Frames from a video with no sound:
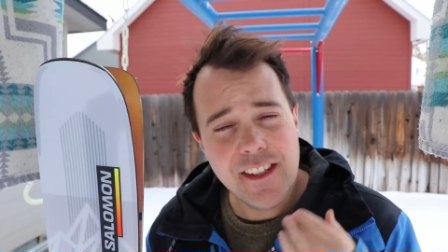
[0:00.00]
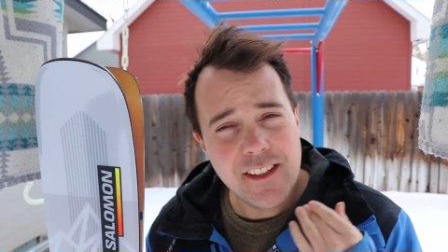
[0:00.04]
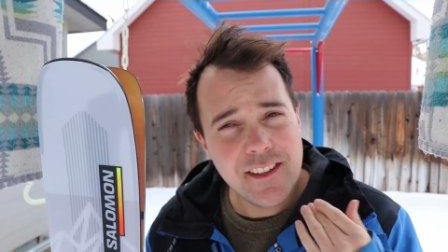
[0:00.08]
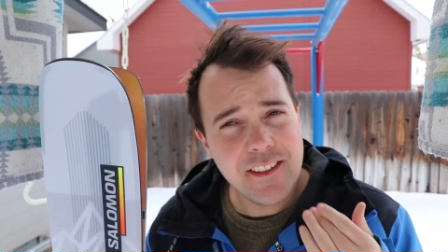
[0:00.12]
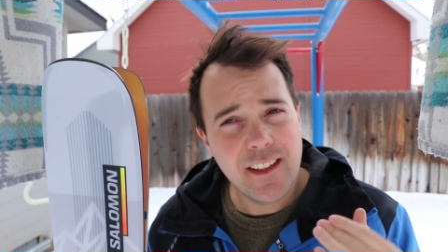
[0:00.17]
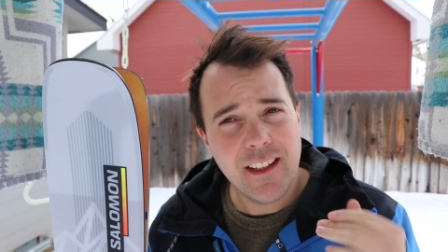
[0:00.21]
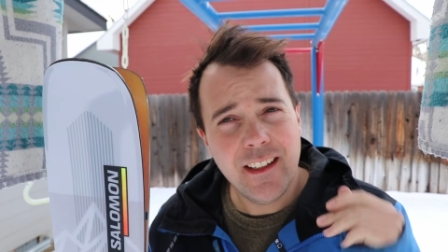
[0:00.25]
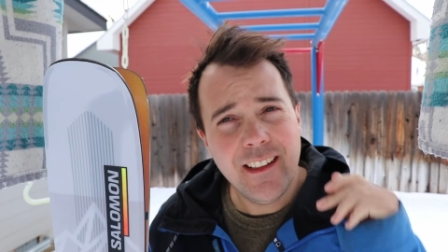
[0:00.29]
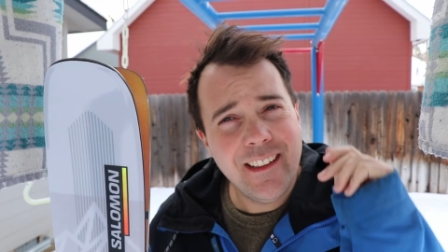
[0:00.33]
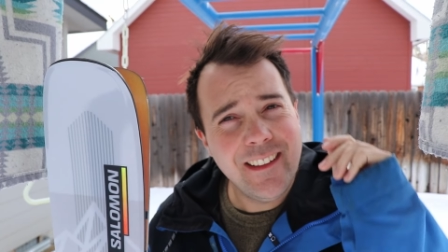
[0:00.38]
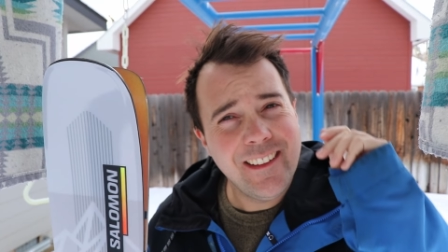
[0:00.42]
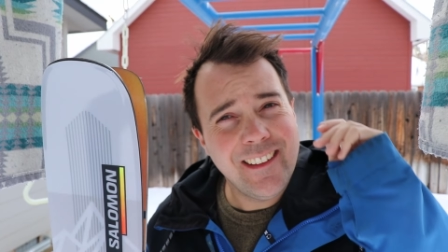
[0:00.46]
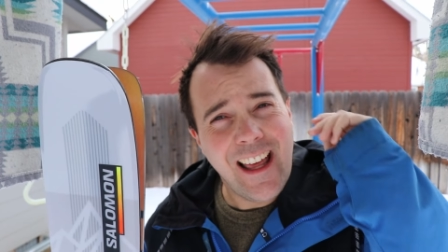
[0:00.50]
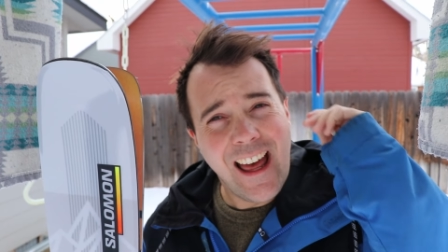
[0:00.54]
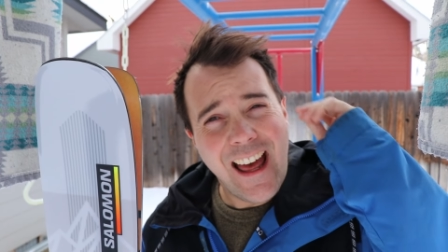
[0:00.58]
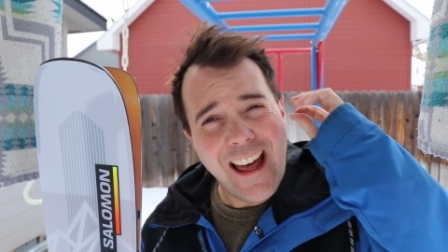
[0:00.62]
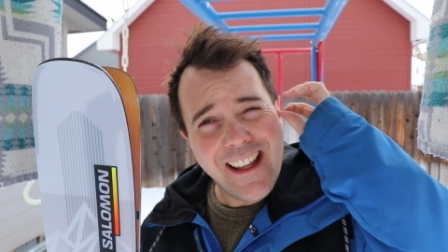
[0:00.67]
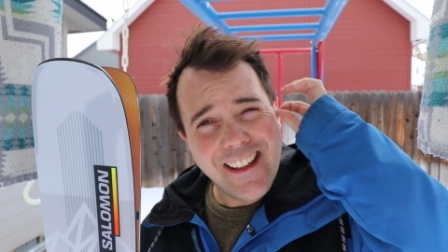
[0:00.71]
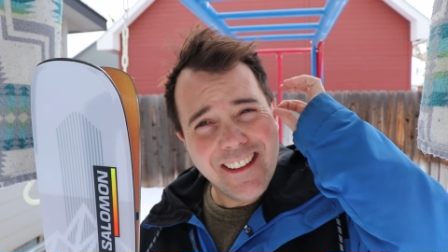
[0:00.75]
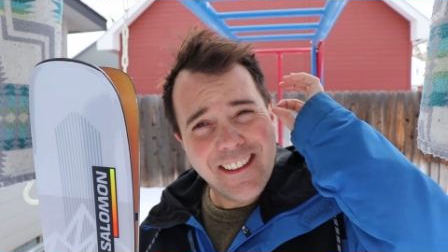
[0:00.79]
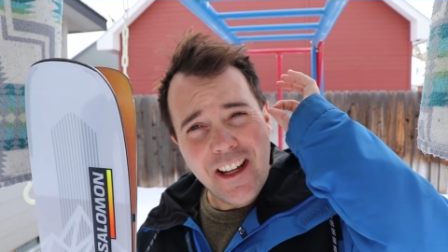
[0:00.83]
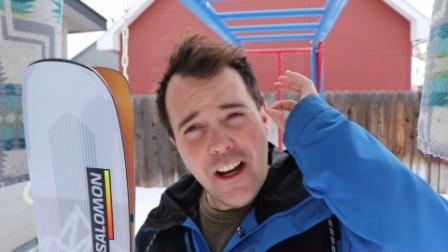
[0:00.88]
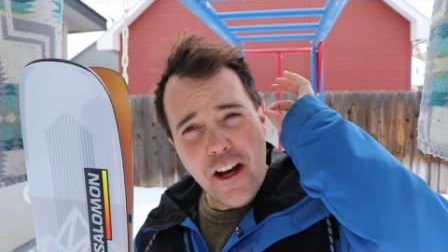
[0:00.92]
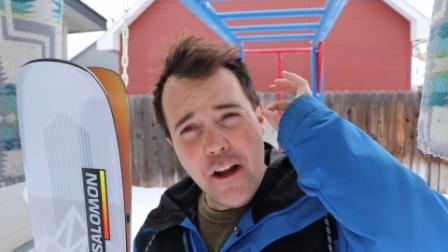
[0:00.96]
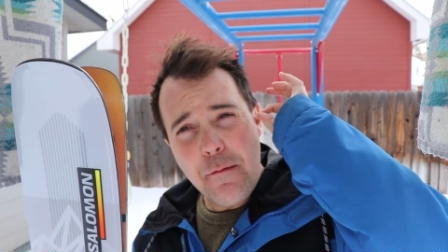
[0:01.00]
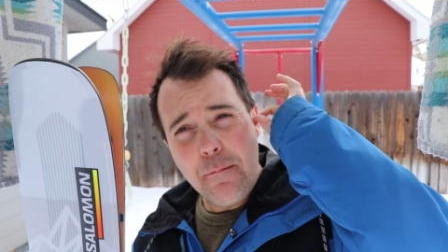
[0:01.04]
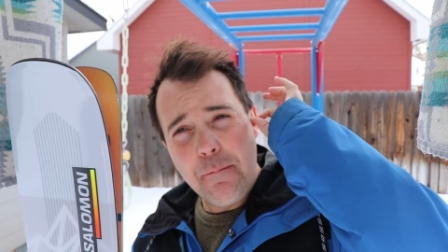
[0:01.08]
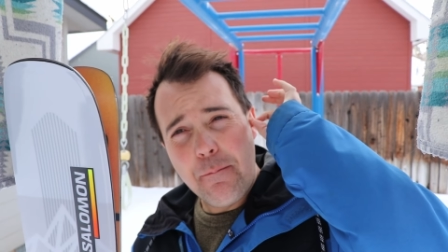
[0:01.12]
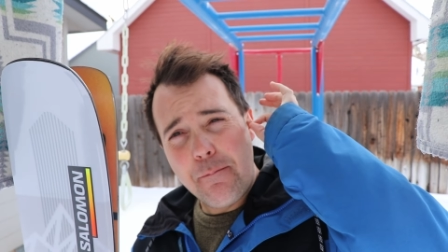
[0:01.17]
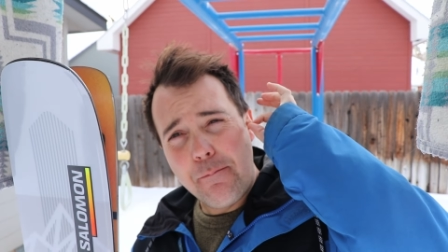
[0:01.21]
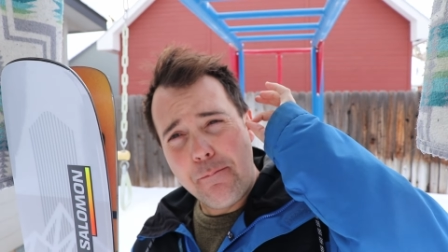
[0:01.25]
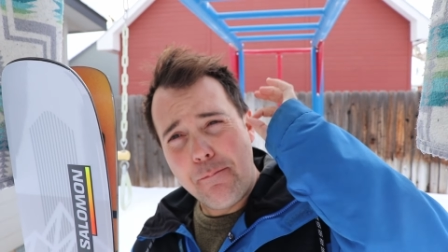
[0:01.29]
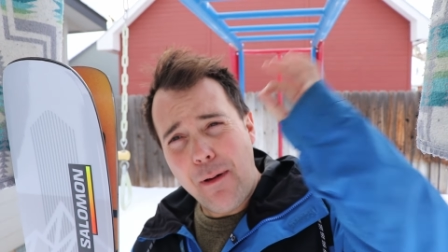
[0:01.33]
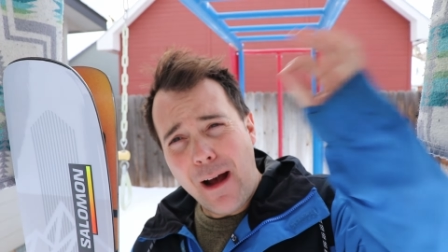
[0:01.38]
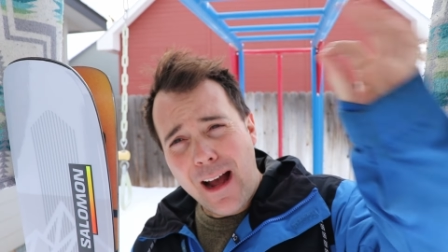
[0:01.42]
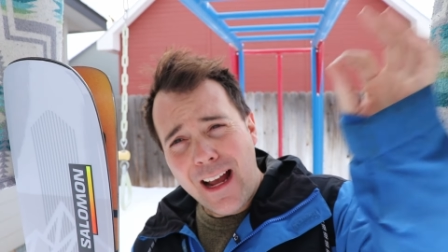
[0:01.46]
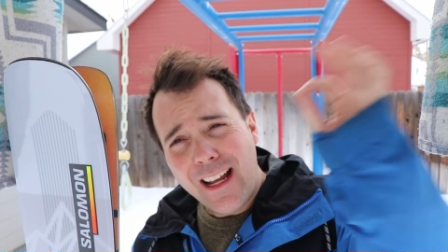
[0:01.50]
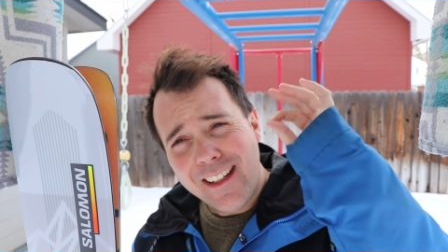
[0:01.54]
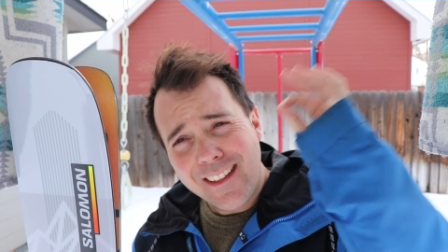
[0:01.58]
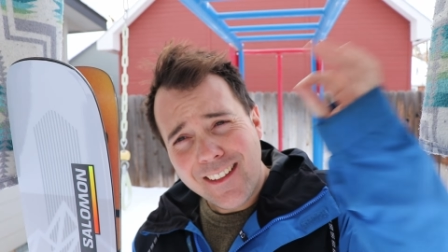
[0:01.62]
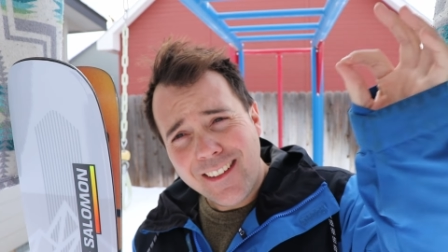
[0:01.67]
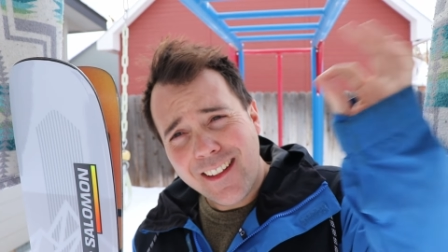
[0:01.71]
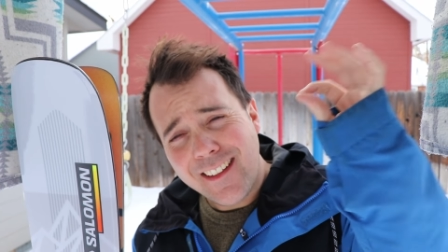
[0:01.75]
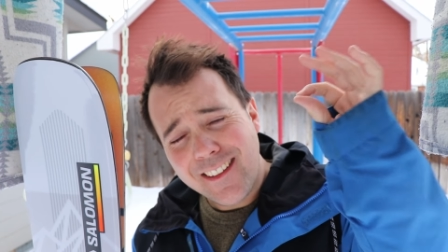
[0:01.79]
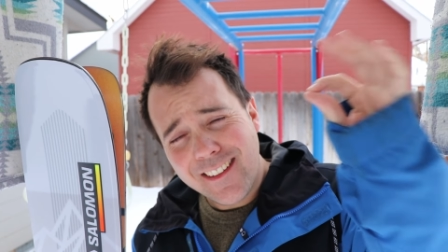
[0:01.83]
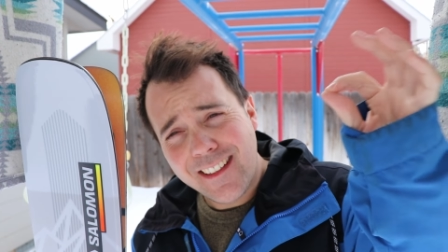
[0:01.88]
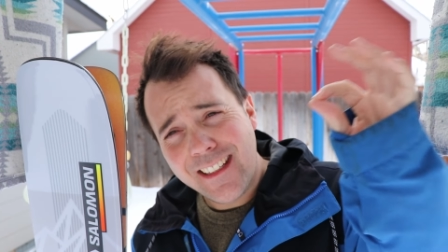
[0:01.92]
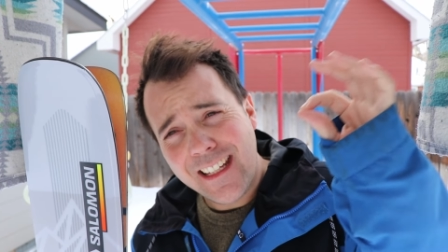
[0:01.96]
This is as
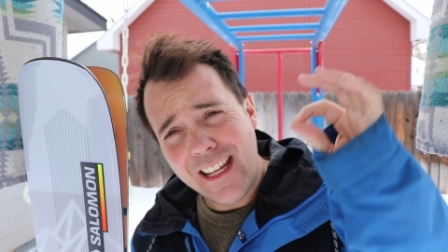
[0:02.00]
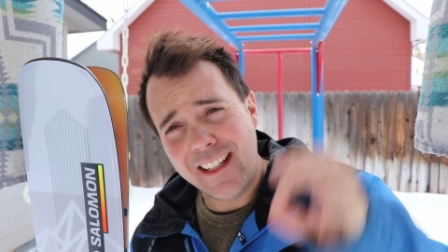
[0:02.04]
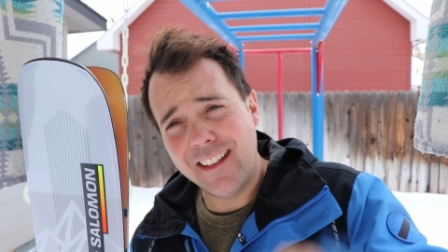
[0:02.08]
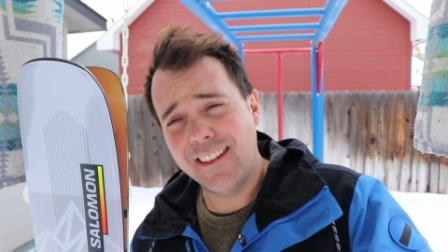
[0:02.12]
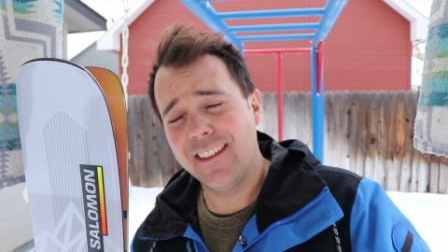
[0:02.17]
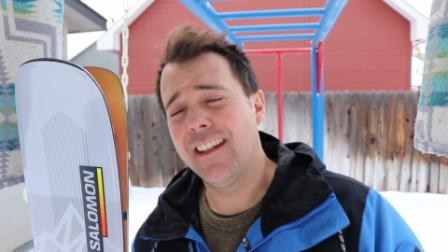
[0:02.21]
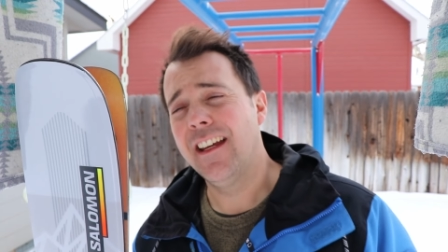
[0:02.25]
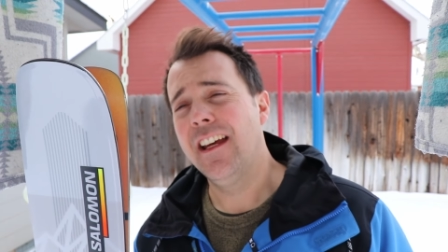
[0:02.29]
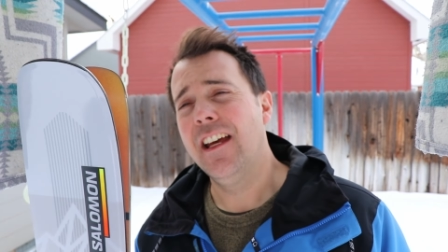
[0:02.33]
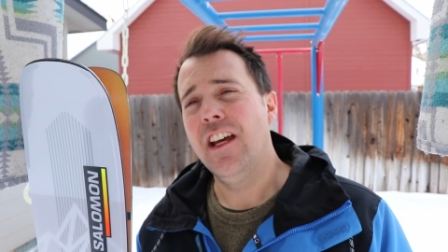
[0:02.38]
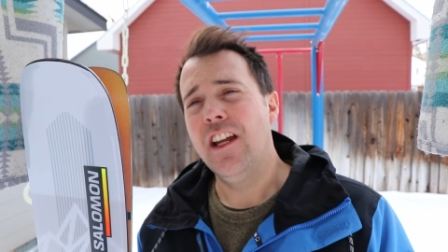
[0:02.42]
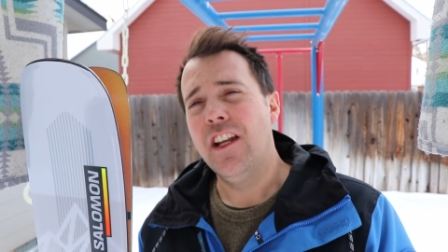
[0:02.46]
unbiased as it gets.